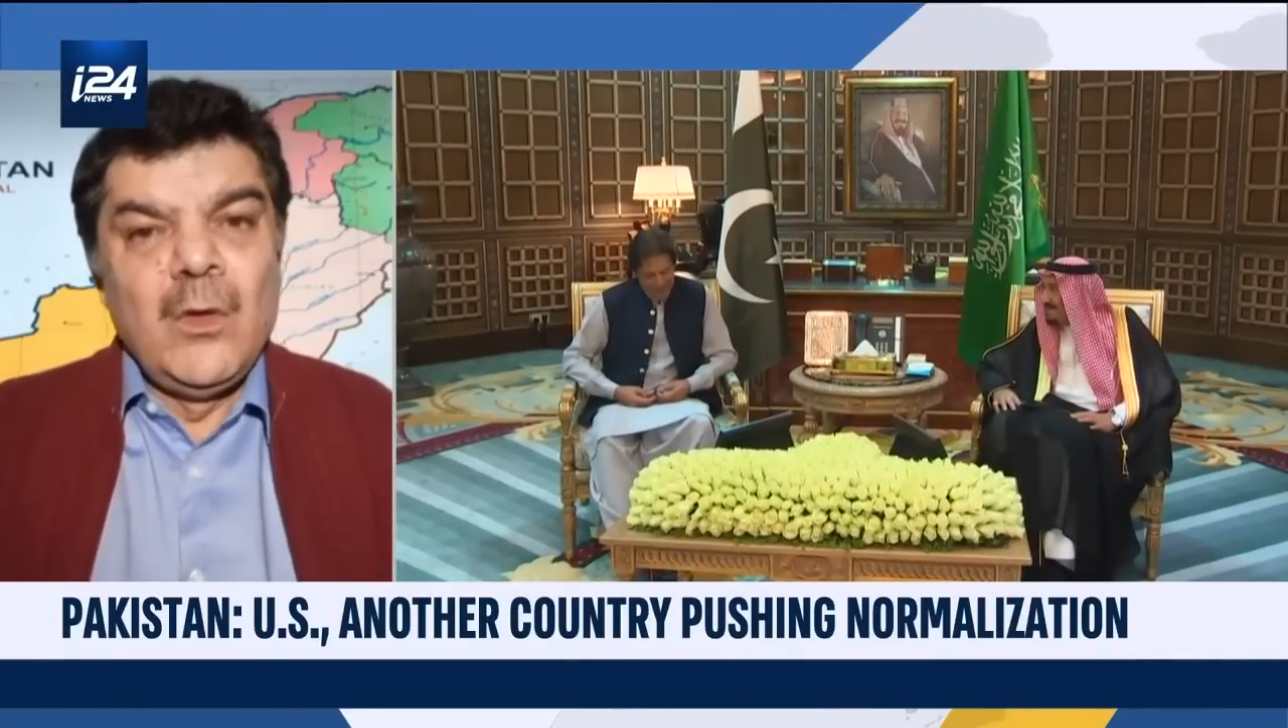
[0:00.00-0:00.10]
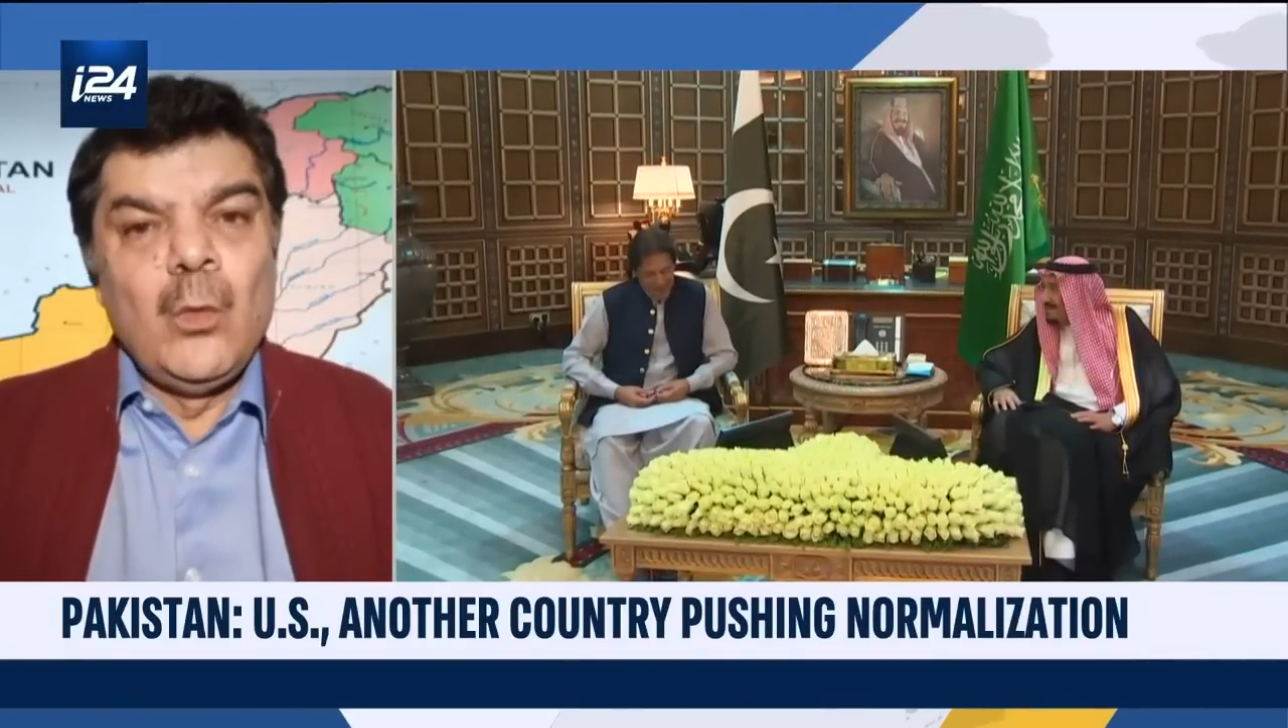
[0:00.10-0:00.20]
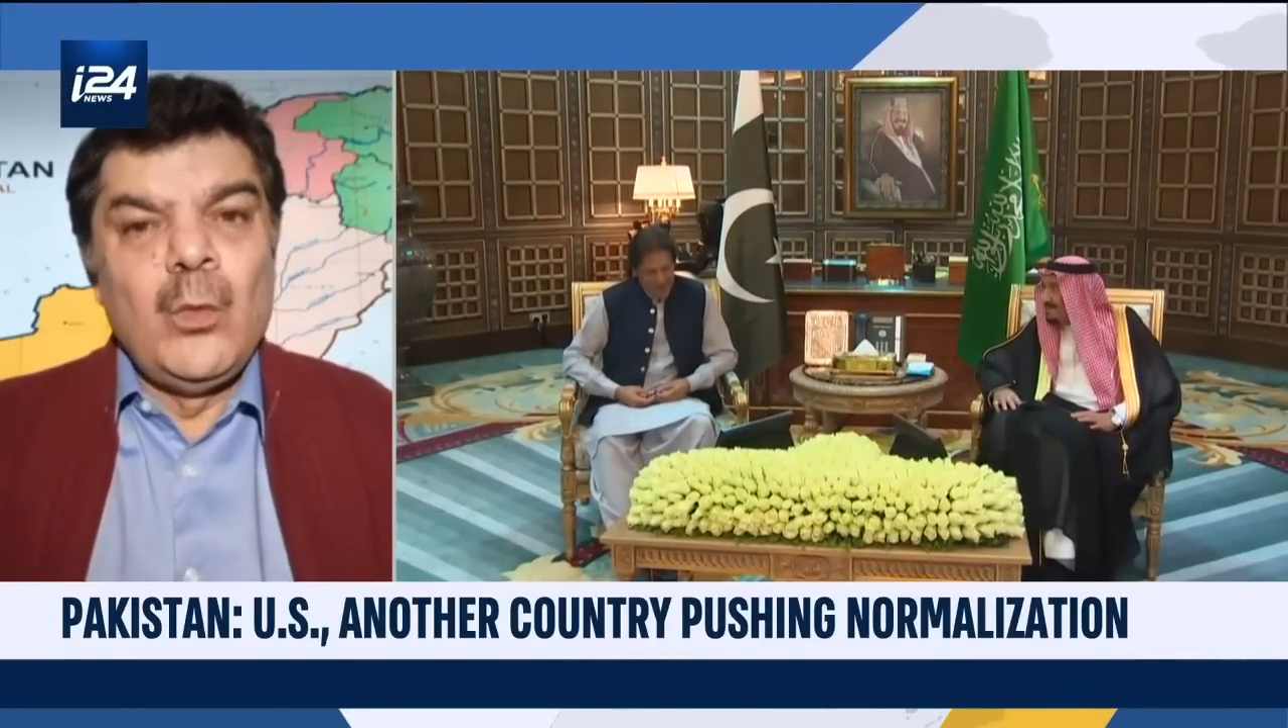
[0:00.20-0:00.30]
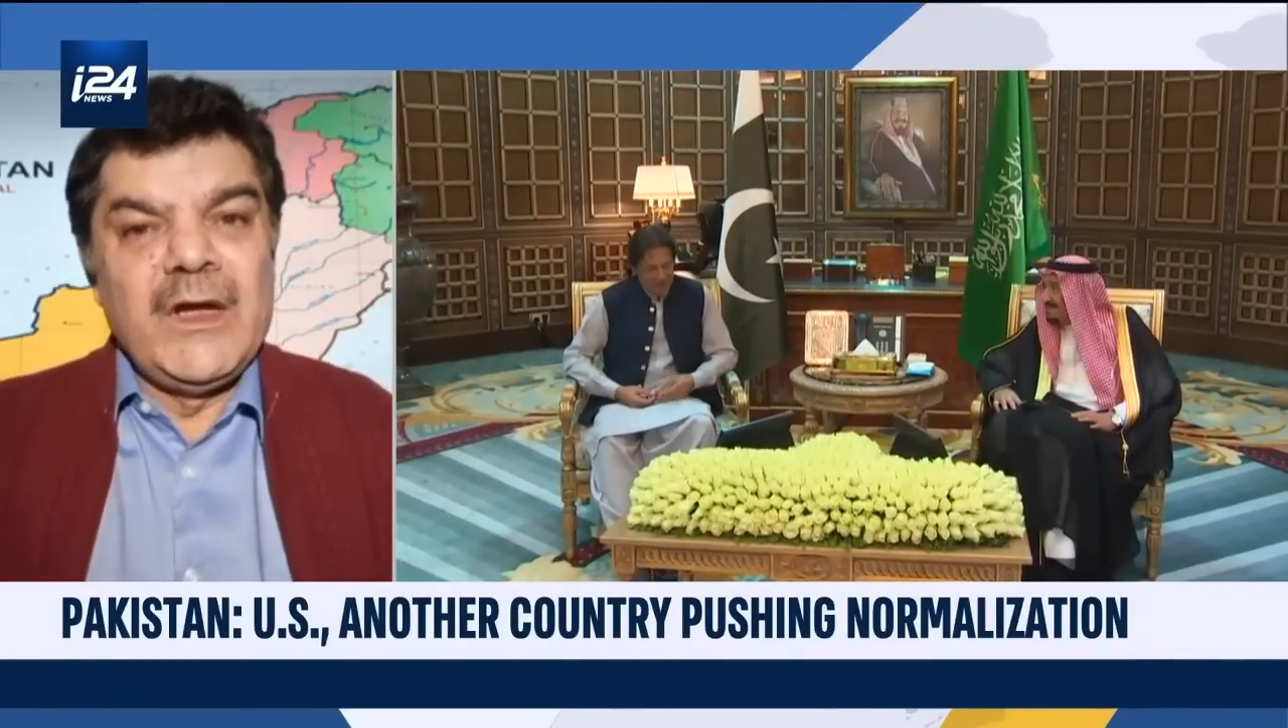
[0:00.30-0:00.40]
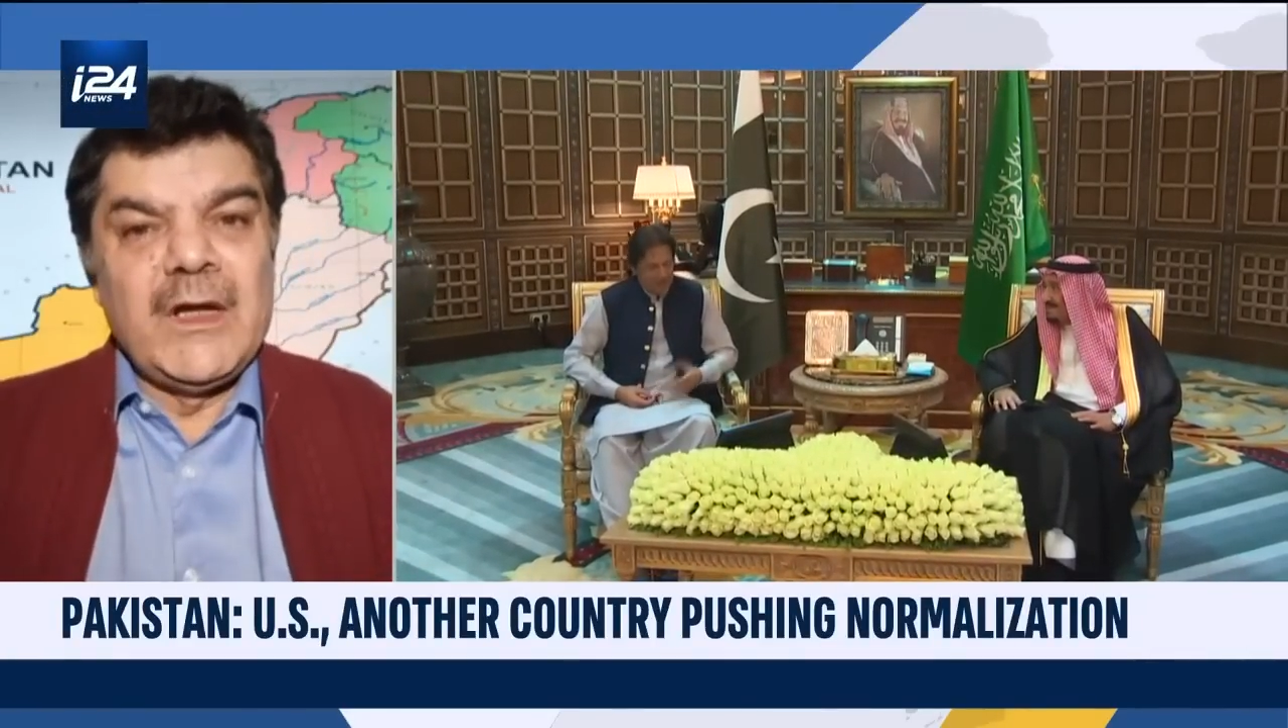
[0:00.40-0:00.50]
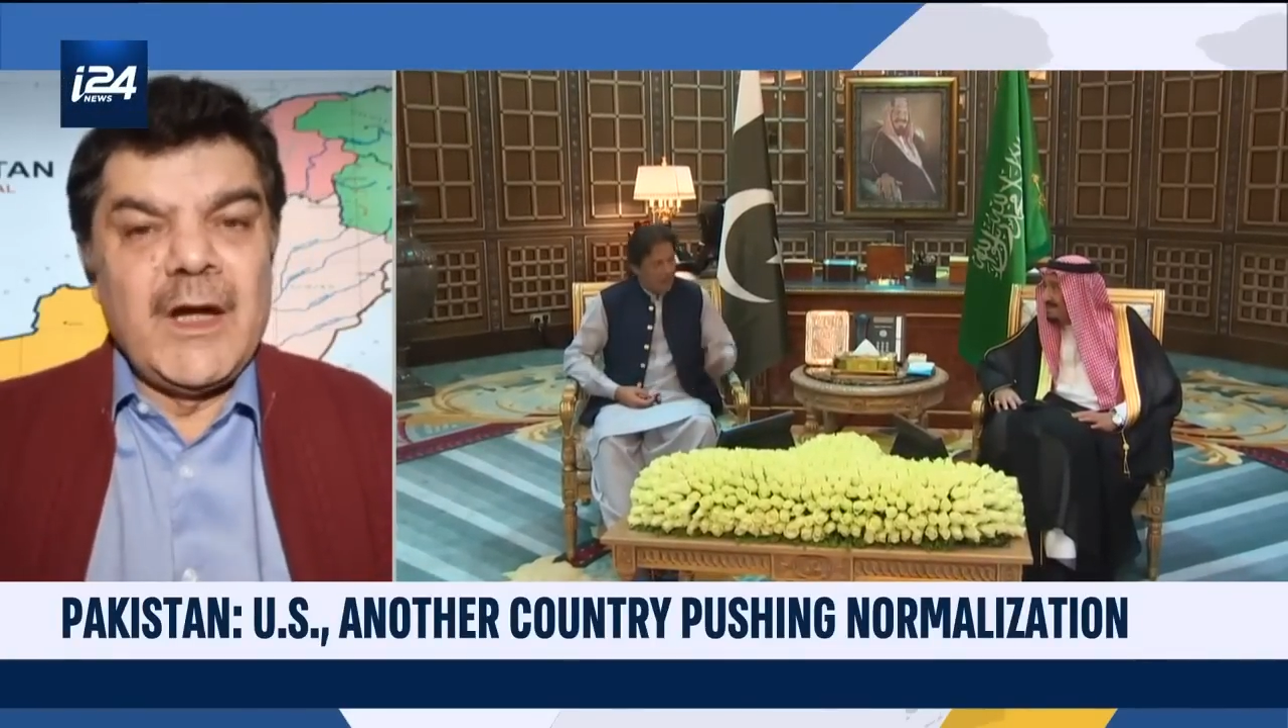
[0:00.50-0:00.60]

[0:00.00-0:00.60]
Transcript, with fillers: we